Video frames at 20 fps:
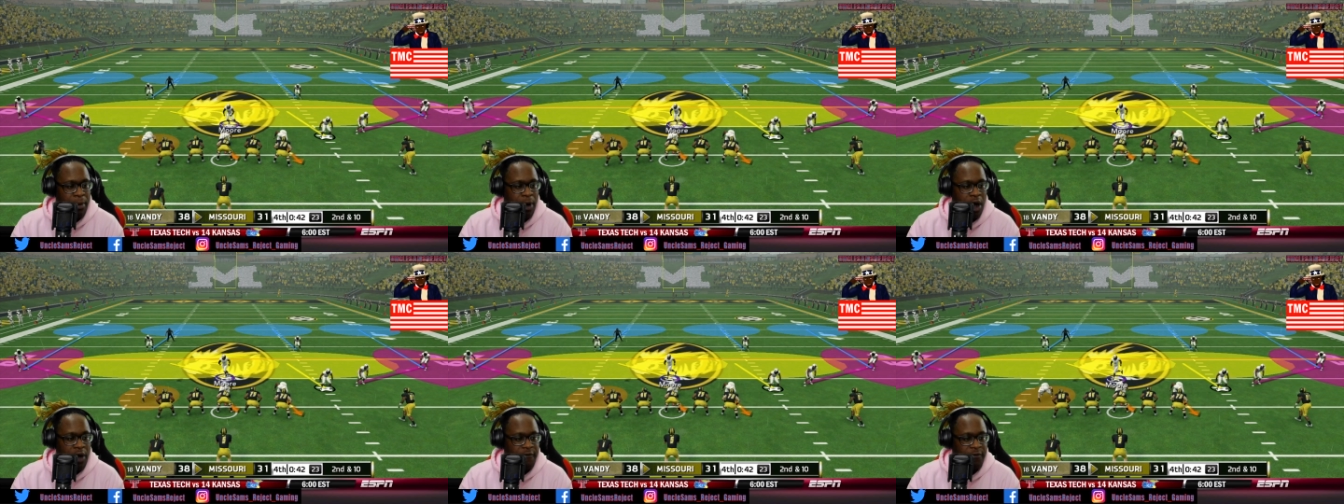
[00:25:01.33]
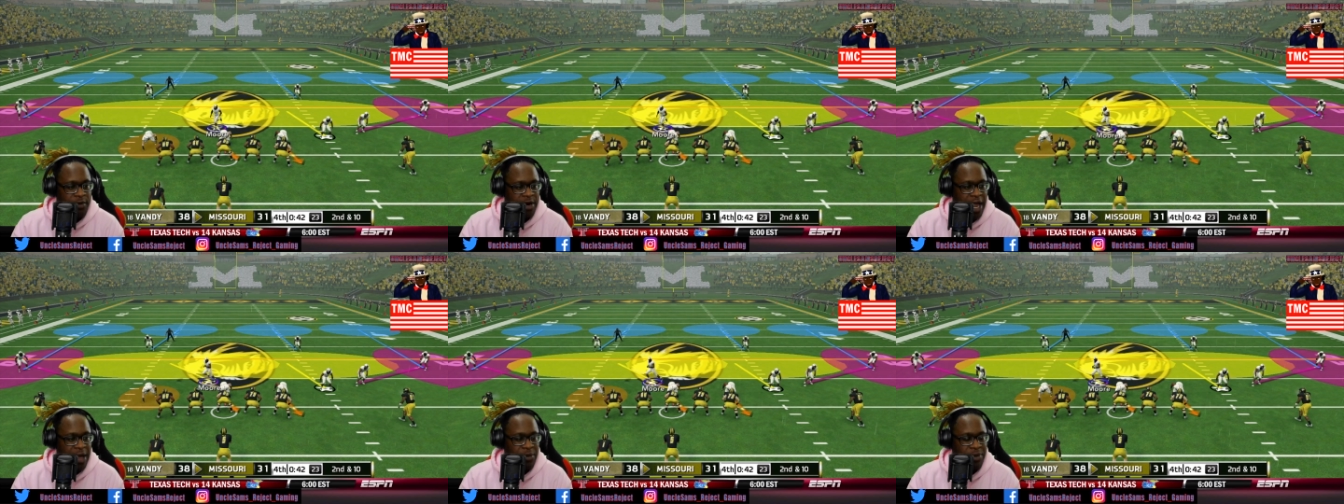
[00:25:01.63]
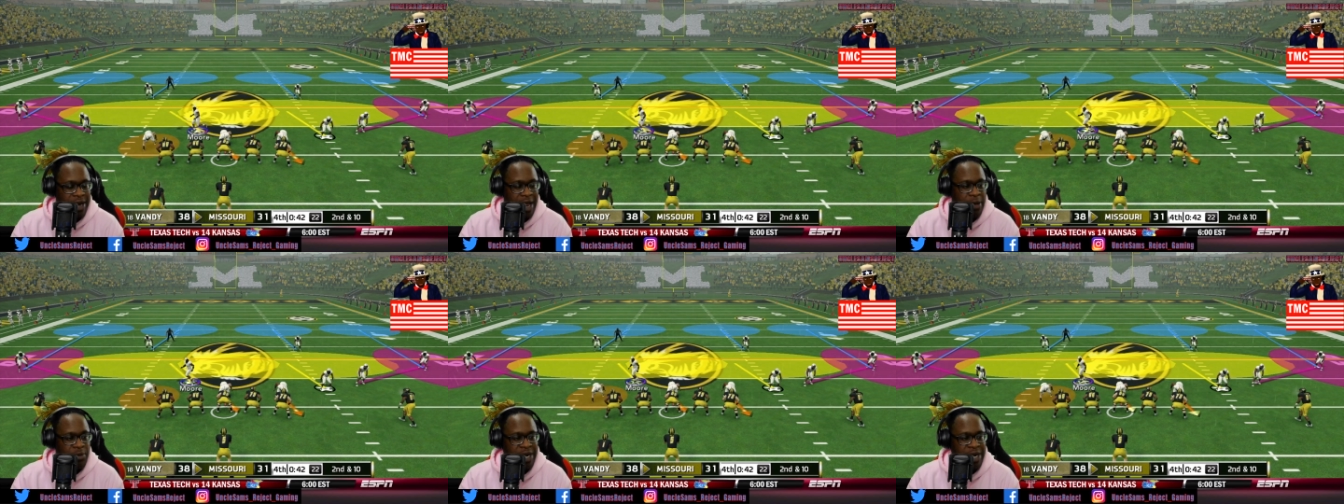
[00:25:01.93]
rub off when I
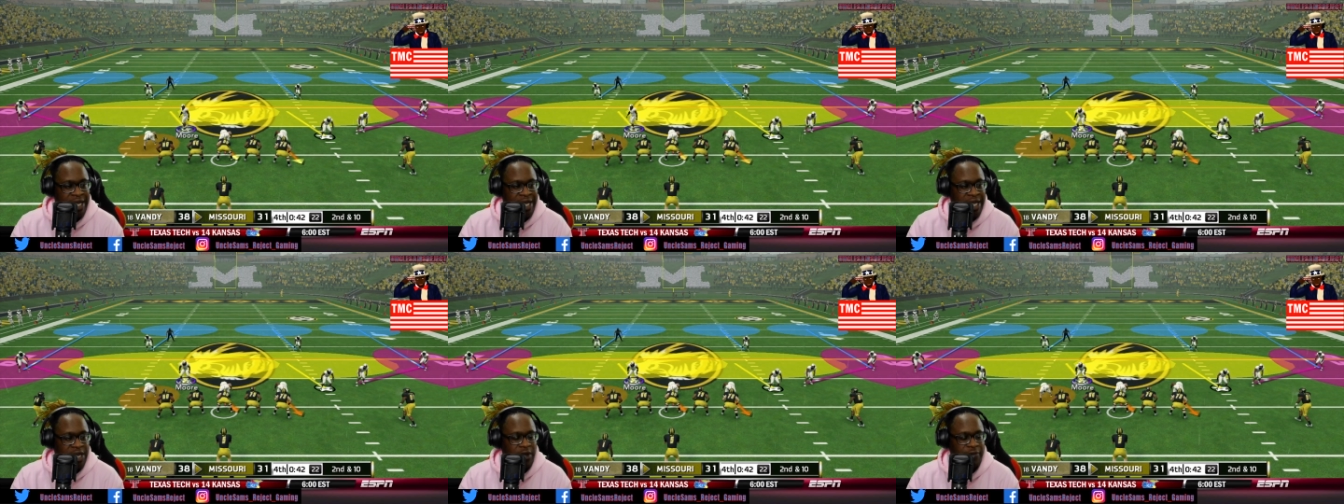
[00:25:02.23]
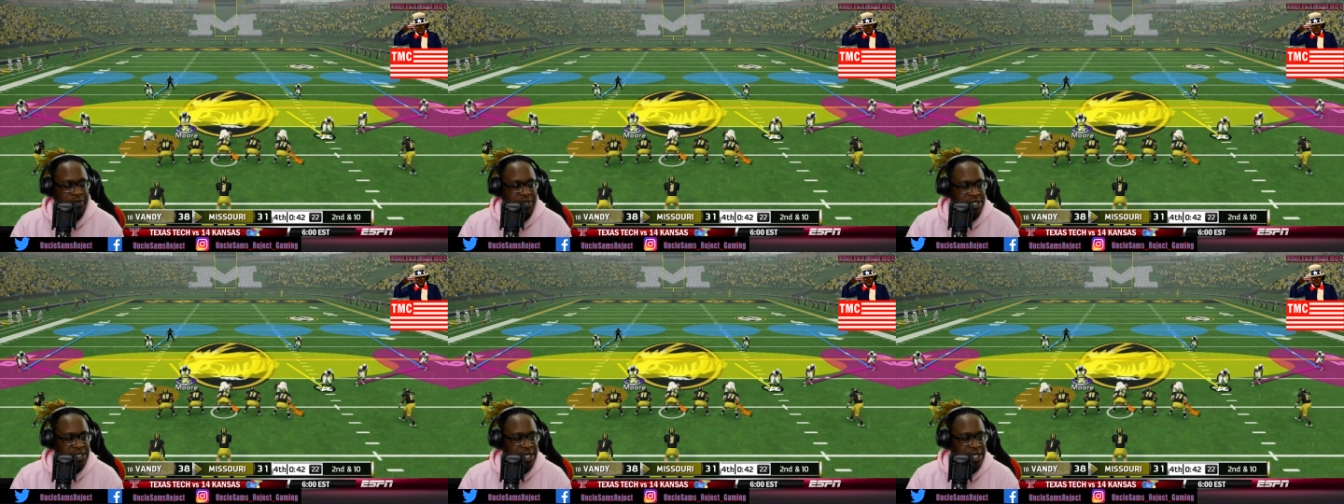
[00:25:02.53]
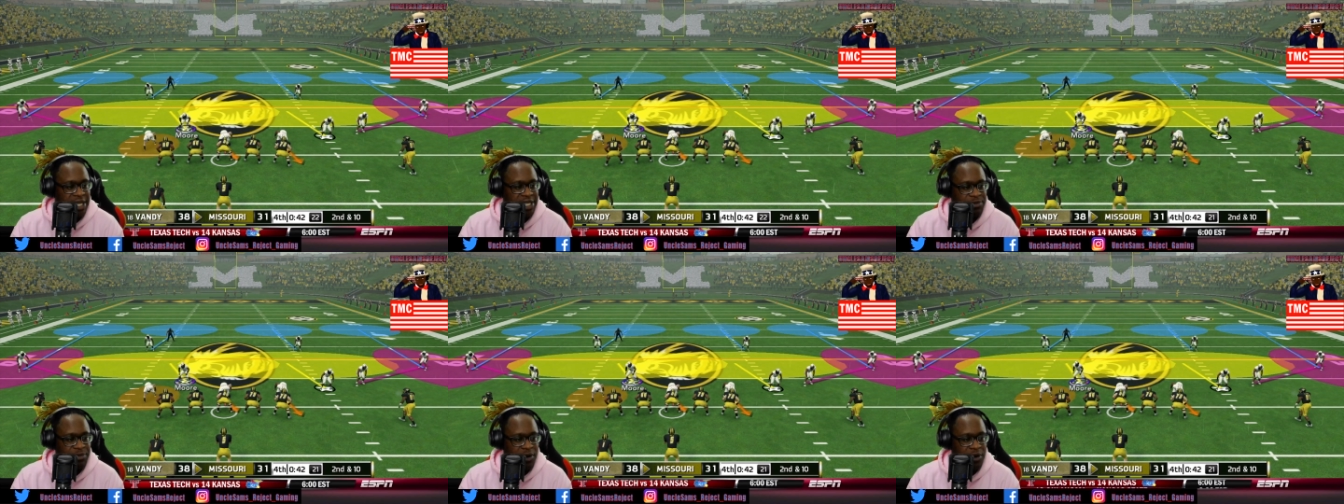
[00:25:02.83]
when I when I get off the
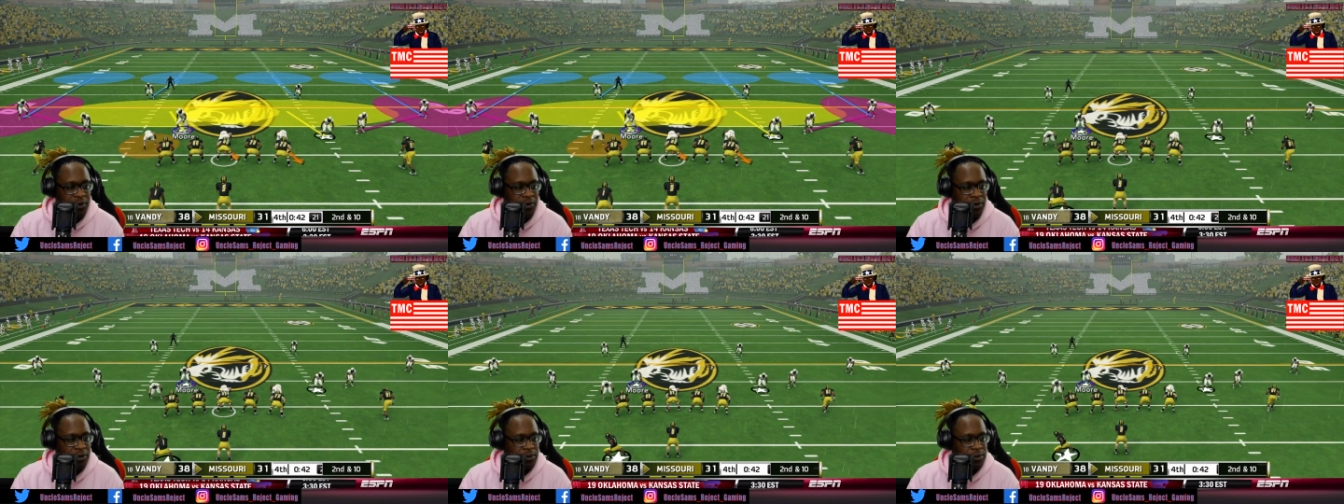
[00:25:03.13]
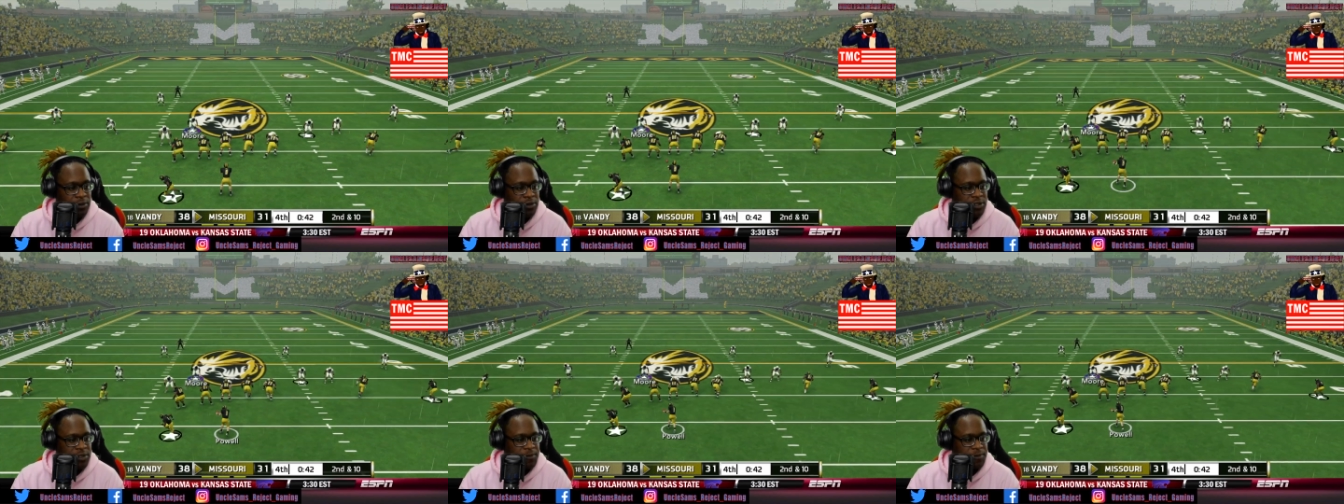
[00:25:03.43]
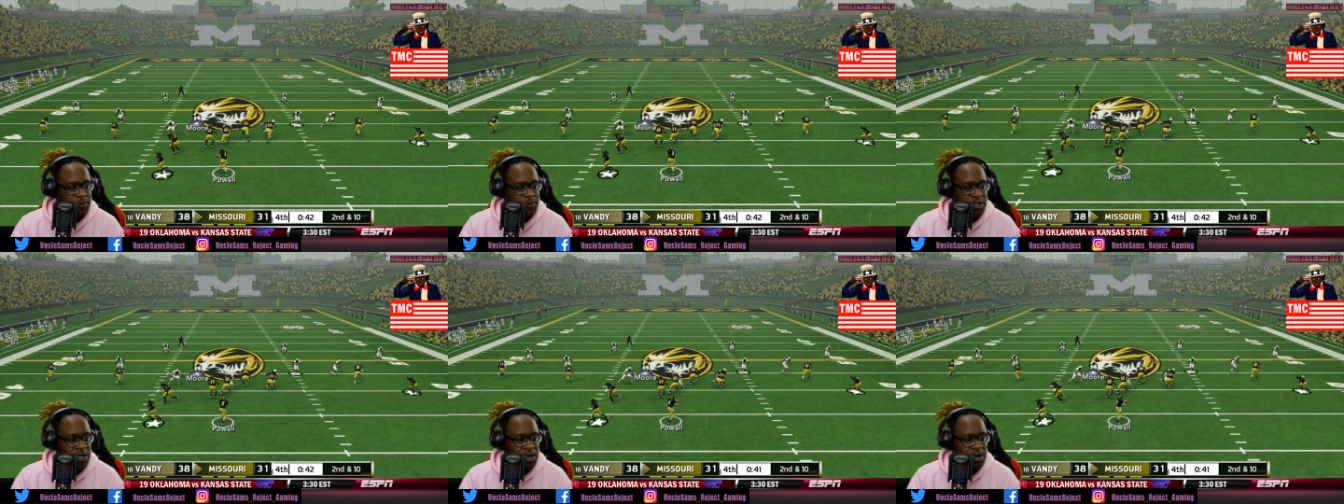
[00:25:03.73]
sticks, bro.
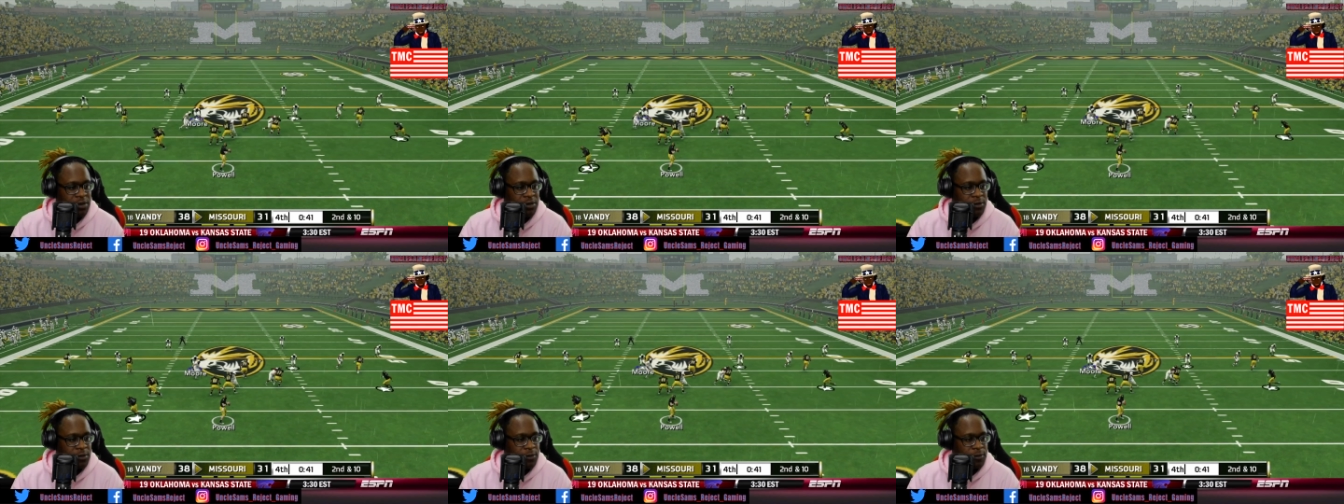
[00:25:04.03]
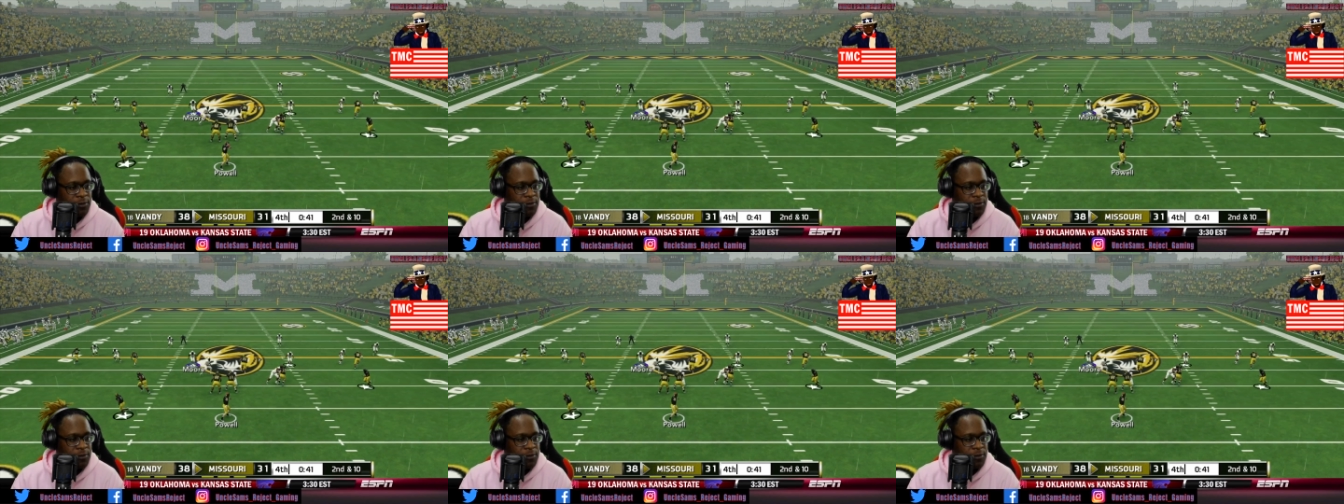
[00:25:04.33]
bro.